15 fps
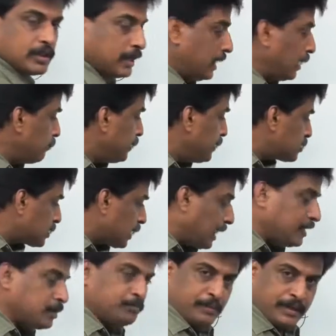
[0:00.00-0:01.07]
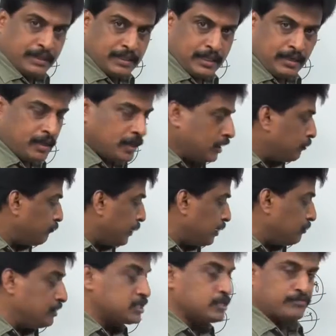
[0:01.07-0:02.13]
L means line printer,
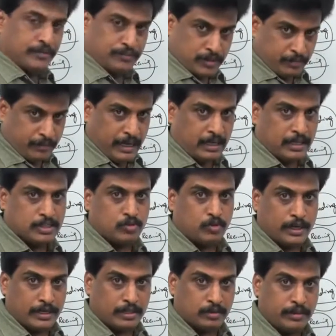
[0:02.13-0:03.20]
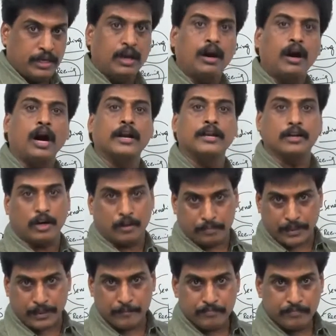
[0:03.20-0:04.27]
5 means fifth mail is going to be hard
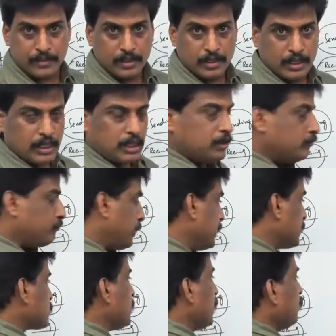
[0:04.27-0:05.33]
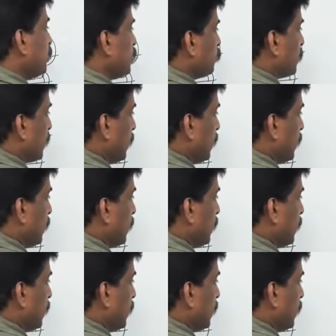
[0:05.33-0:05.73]
copy. For example, you